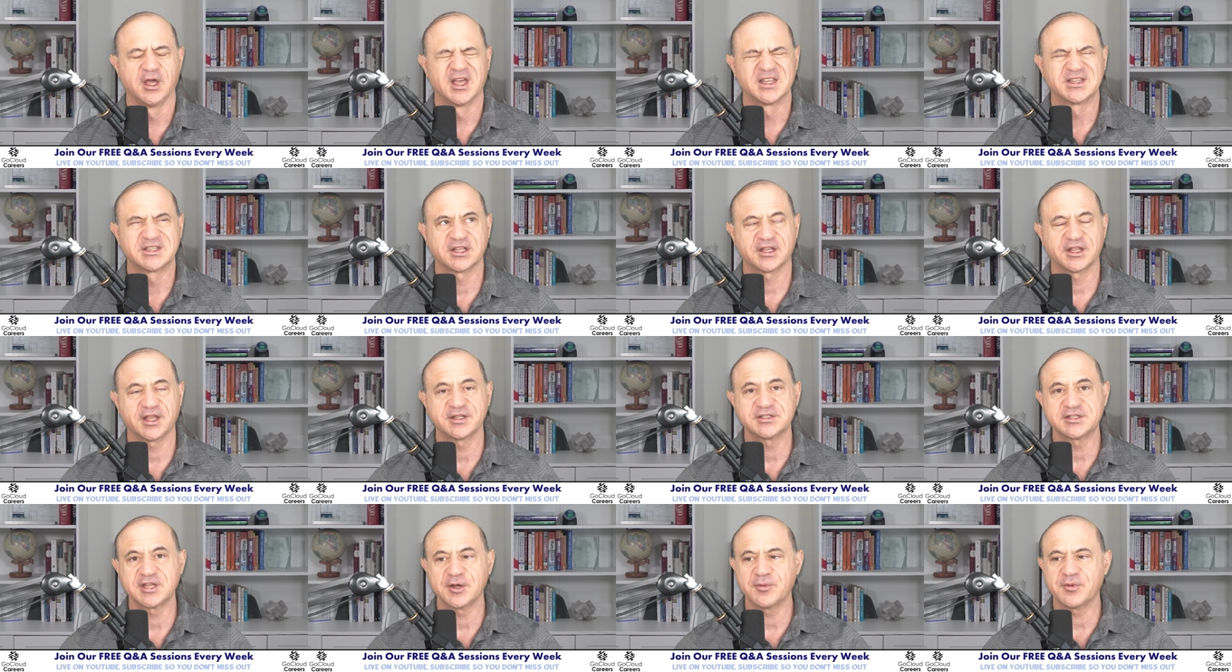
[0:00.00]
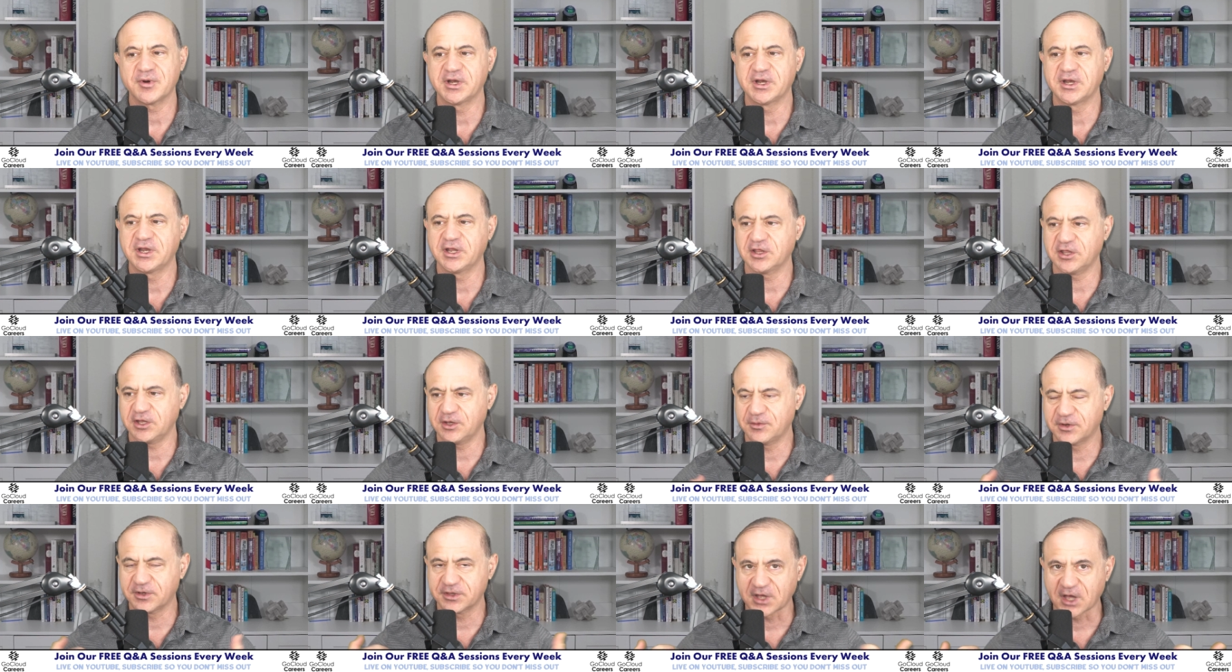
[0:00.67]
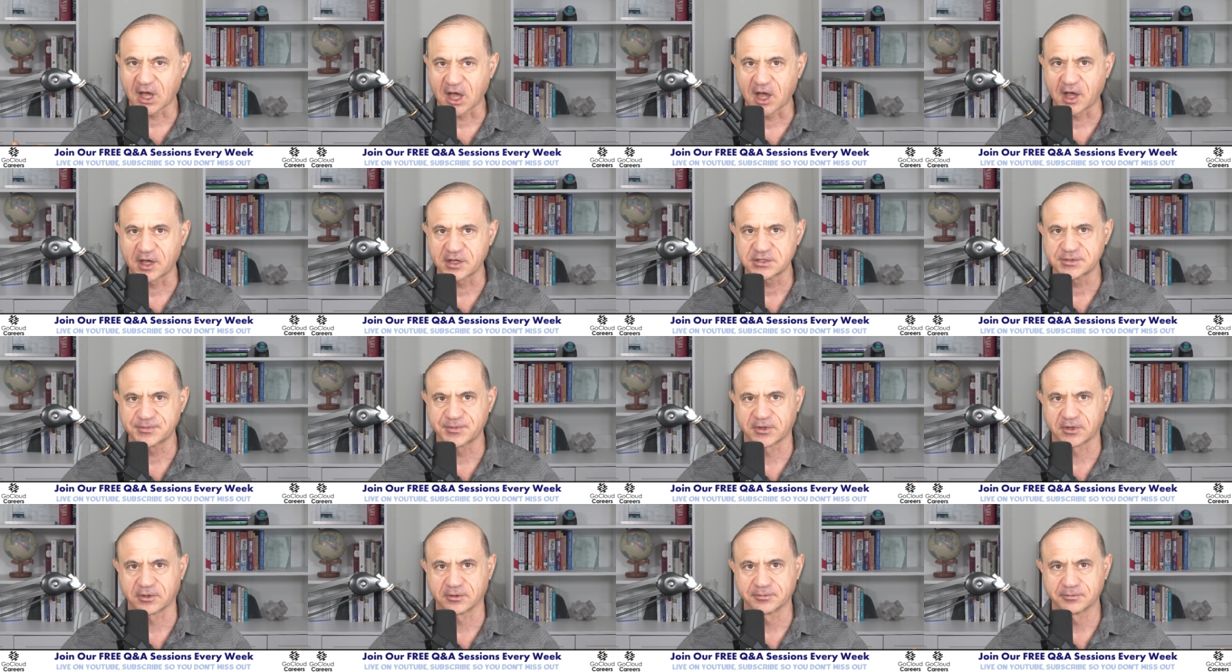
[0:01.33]
So let's say we're dealing with a
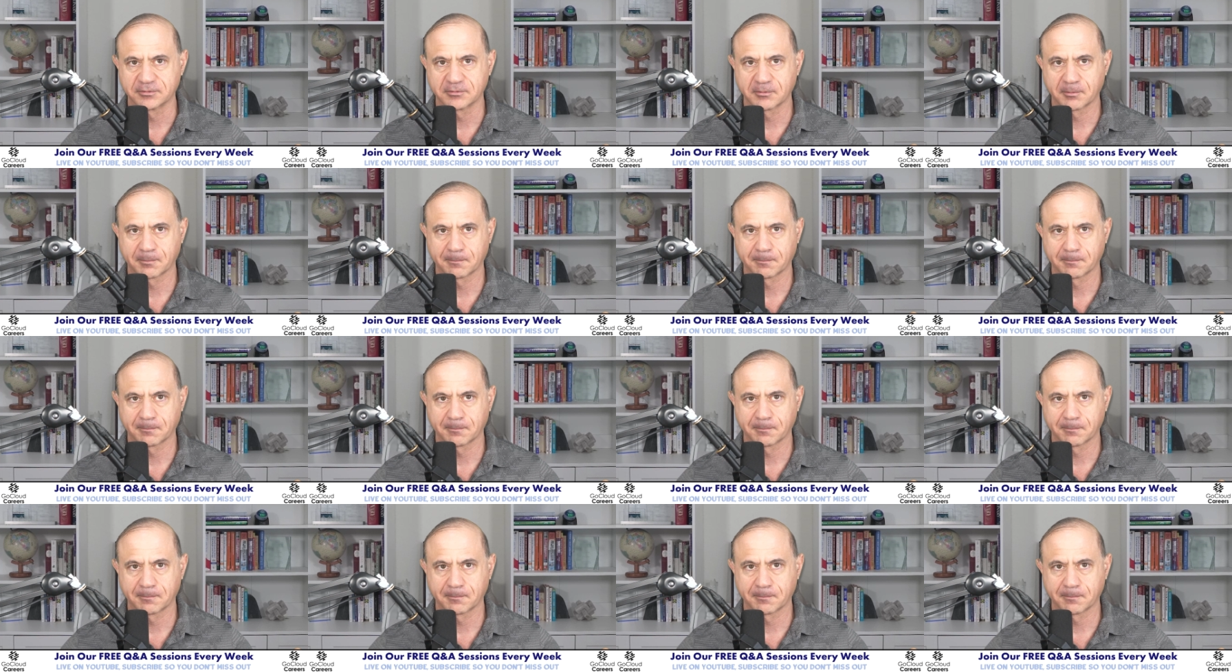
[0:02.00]
hospital,